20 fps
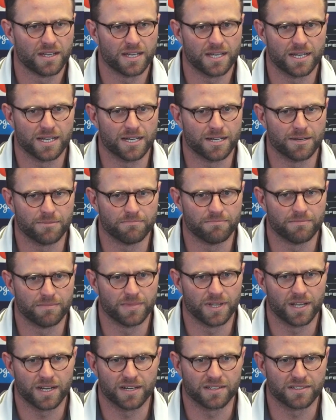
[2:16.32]

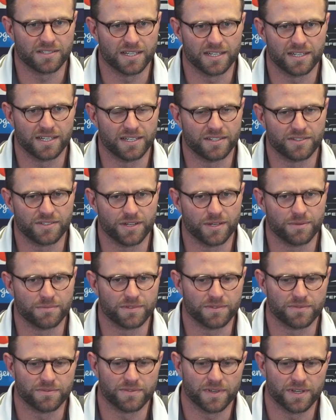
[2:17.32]
Like I said, in
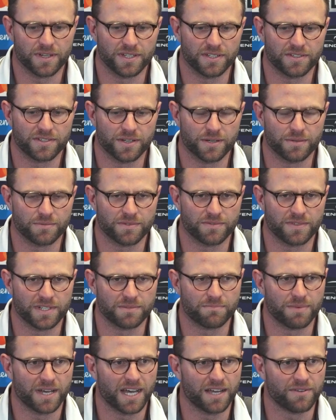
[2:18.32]
terms of
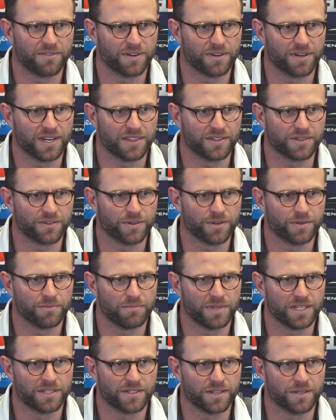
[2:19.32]
his behaviour around the
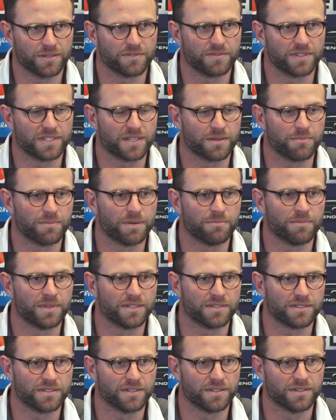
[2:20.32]
group, in terms of his
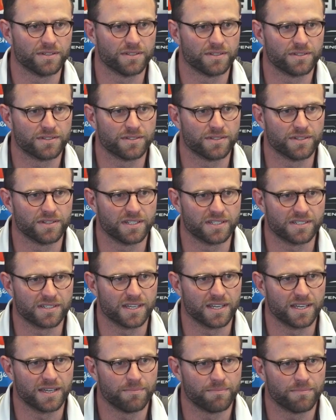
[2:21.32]
commitment to this
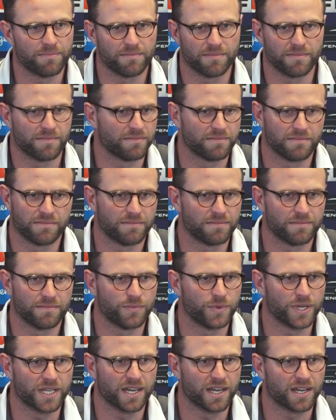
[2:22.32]
team,
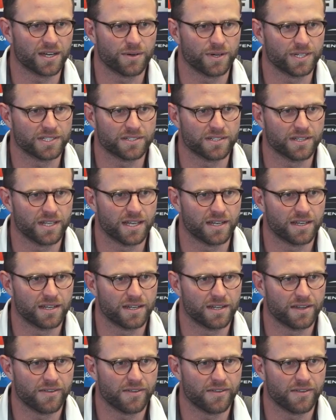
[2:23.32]
we can't question that.